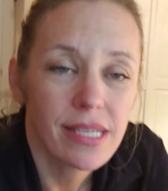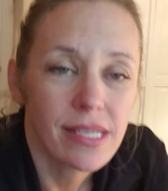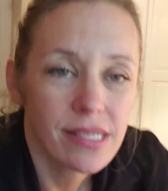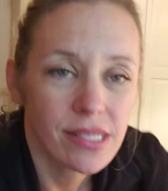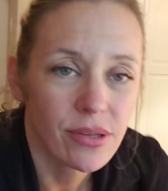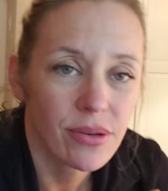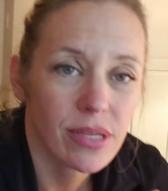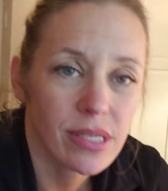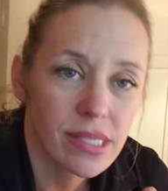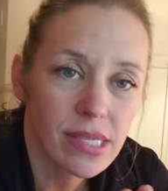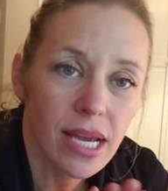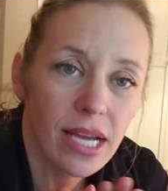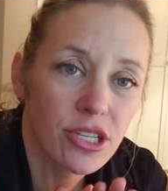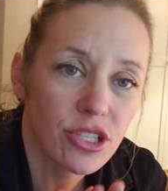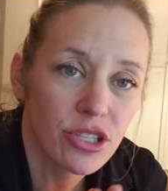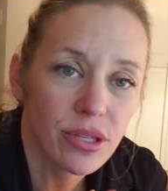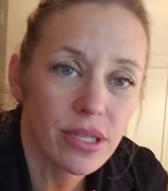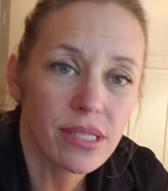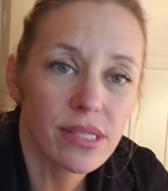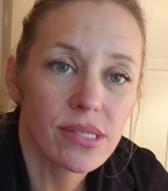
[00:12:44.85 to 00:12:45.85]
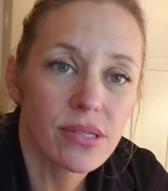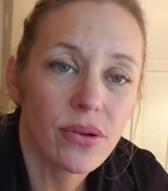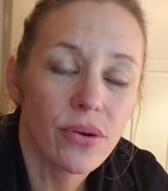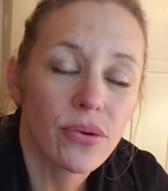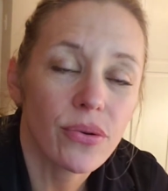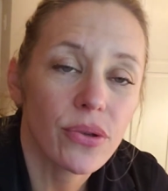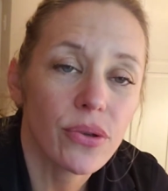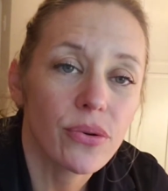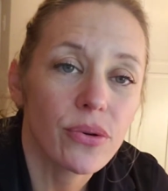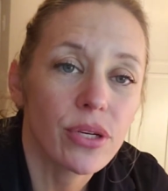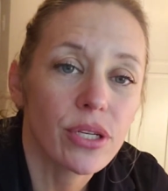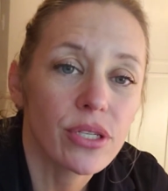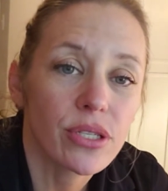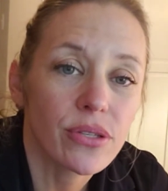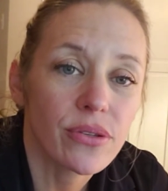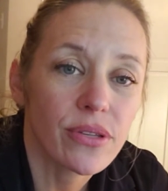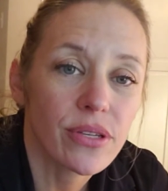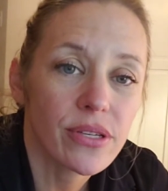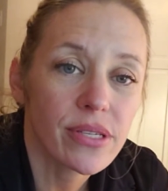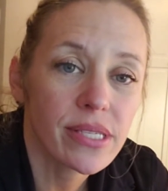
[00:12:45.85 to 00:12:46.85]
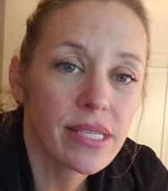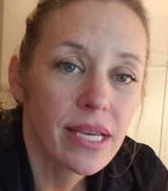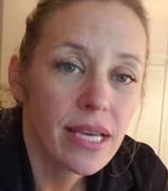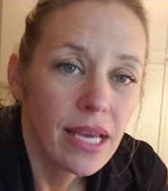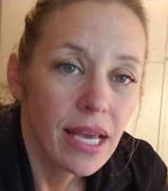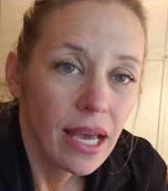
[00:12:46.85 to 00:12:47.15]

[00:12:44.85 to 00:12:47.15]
So inside your insole, you can do those.